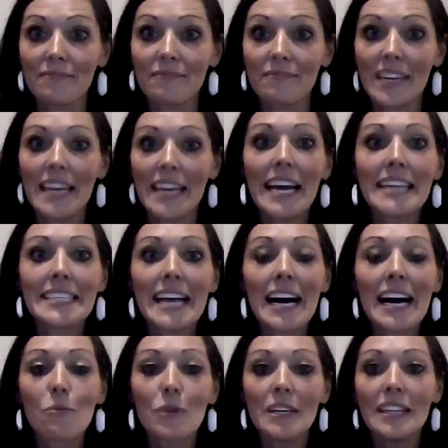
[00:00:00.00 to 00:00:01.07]
And as
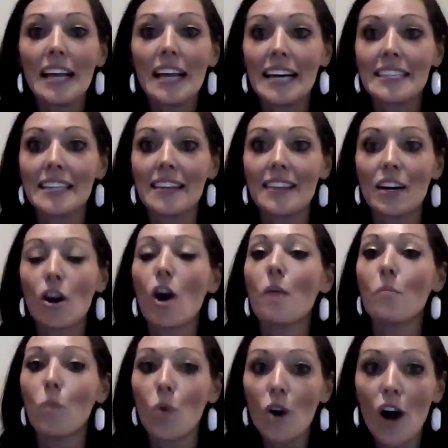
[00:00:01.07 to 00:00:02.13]
I realize that there
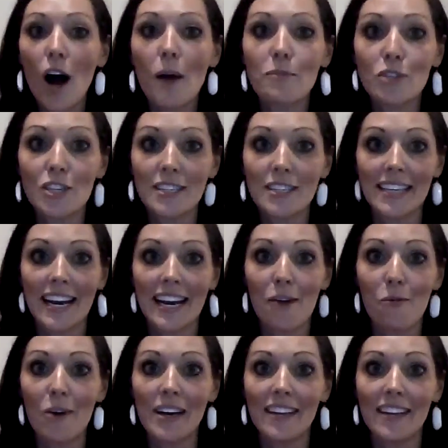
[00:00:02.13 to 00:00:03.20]
are more options that I
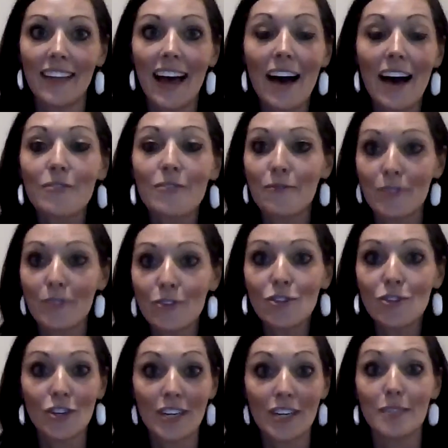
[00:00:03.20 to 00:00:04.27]
want in life, the
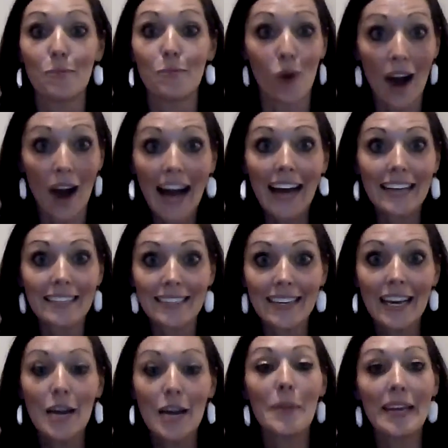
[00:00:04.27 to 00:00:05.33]
future is bright,
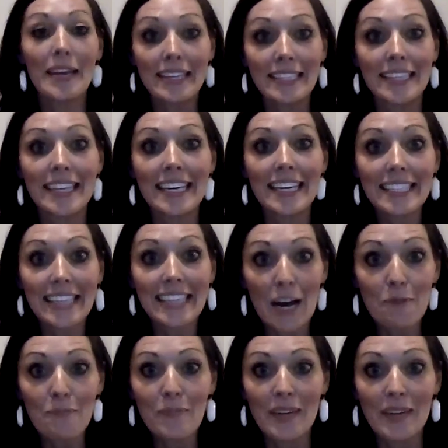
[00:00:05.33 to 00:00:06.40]
because this
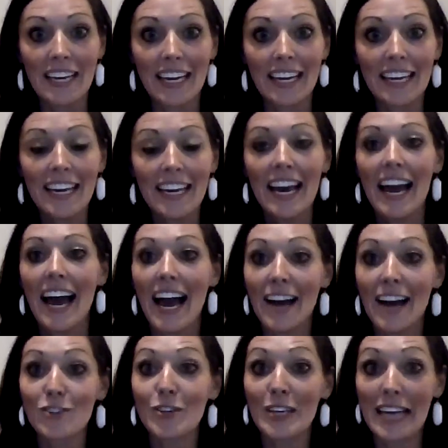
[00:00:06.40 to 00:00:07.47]
company
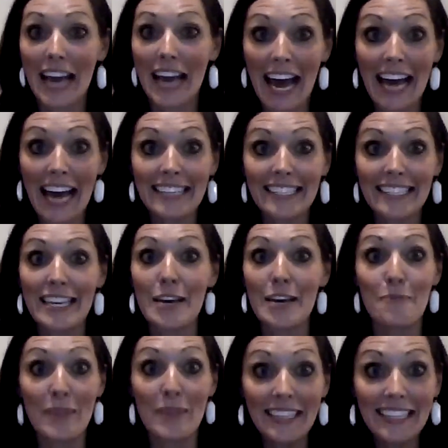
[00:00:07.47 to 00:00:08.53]
actually has the
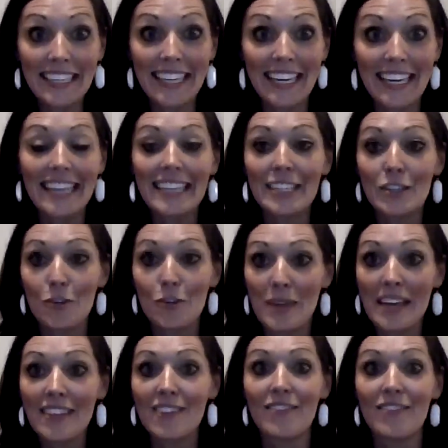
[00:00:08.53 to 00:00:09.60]
ability to
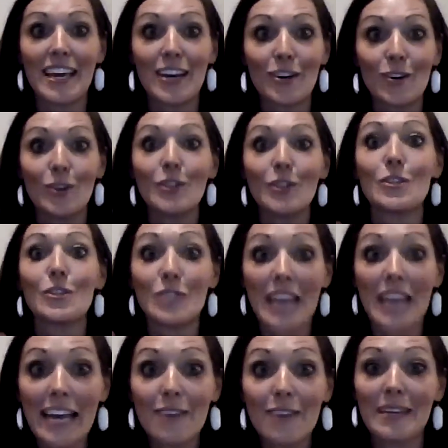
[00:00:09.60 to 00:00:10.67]
be the vehicle to
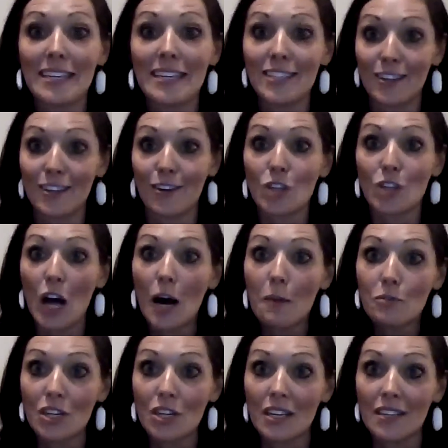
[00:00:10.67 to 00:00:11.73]
take me to those
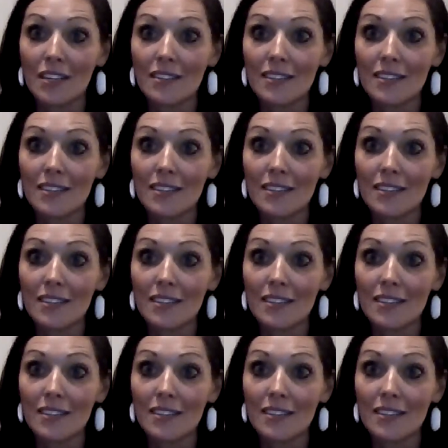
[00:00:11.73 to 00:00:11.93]
options.